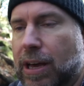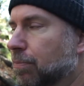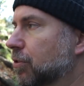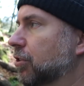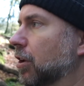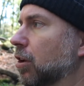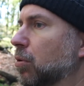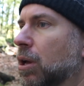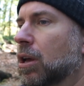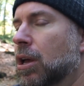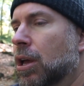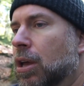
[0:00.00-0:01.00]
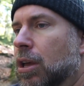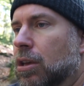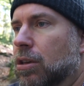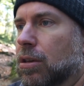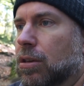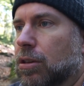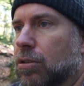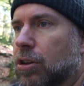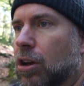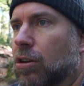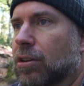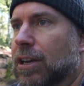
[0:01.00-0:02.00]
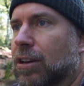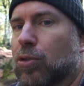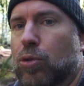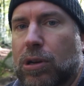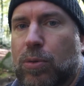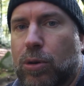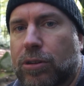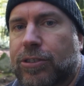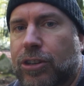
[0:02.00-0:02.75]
that, so you can't get it all in one